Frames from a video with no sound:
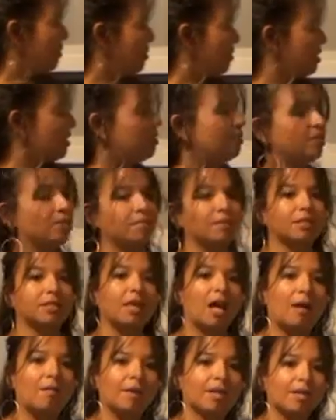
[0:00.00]
We're going to use the
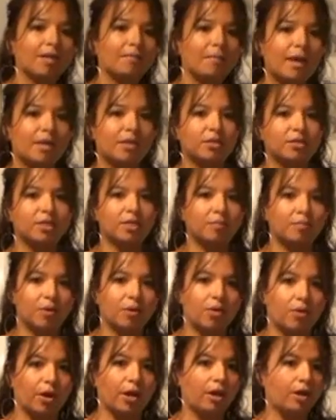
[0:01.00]
balsamic and basil dipping
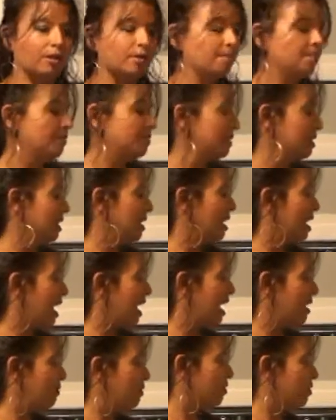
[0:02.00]
oil,
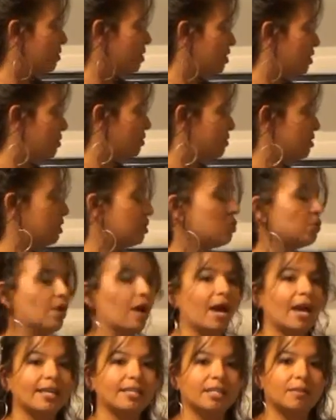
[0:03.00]
and we're going to use the
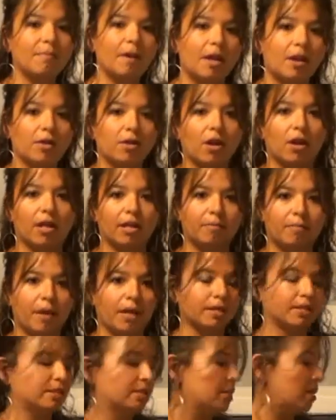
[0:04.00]
dried tomato and garlic
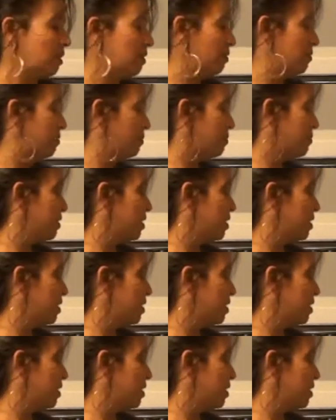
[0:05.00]
pesto.